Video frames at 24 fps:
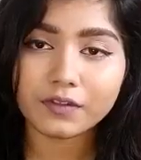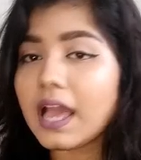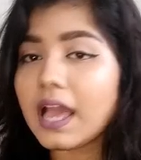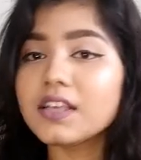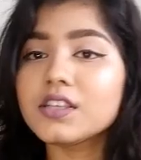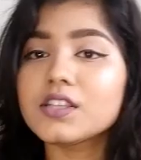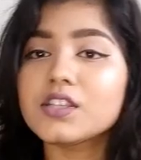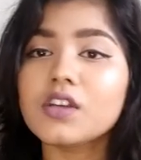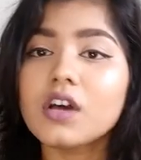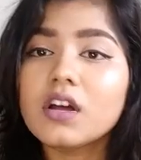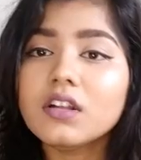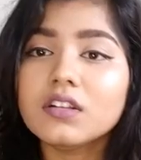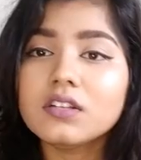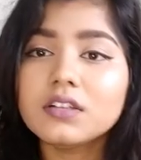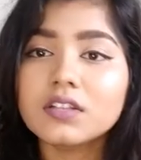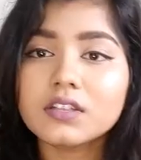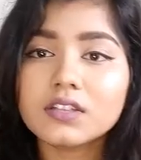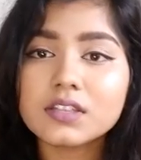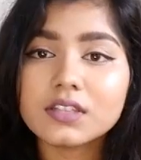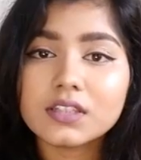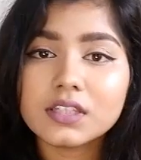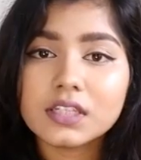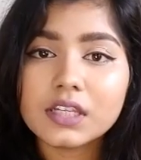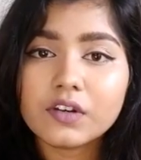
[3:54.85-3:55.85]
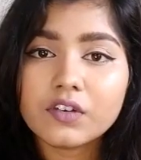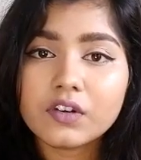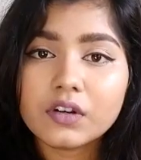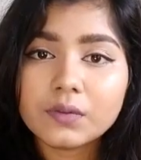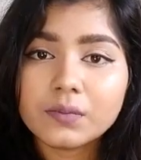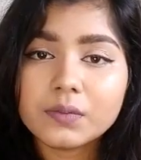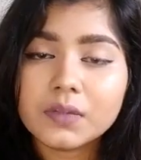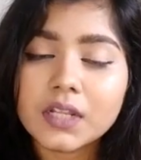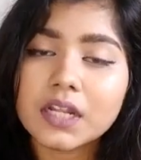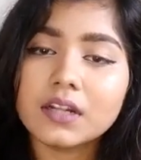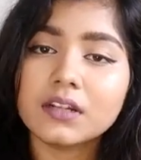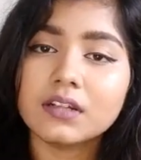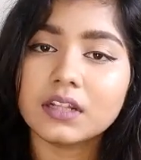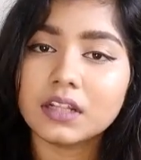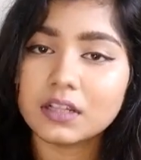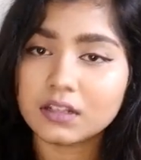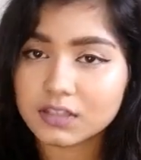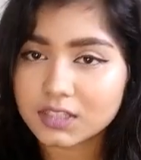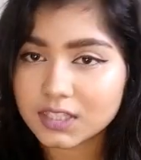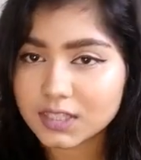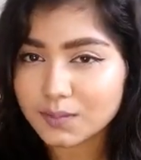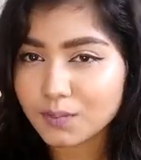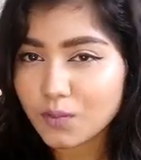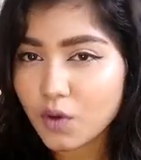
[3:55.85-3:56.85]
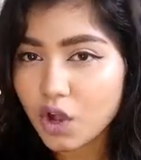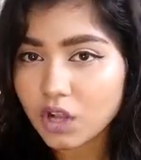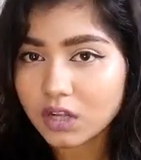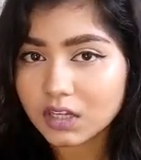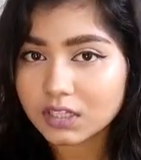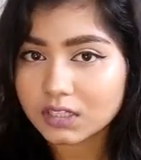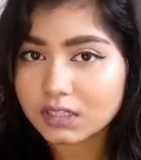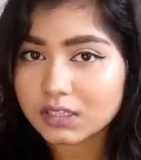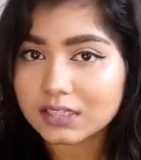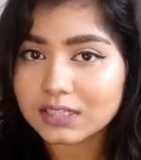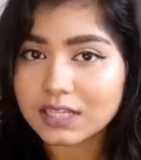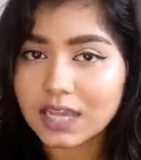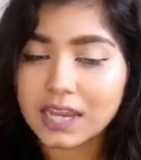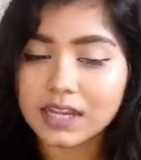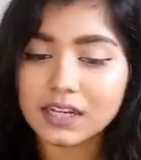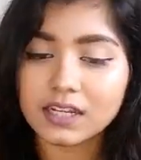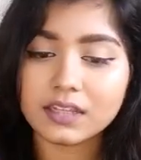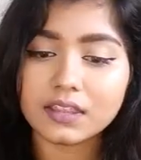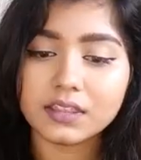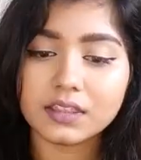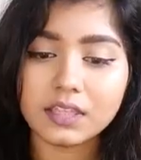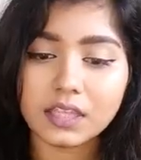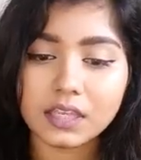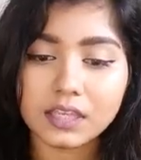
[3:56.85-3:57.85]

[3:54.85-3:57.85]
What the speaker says: I saw that the serum, that small little tiny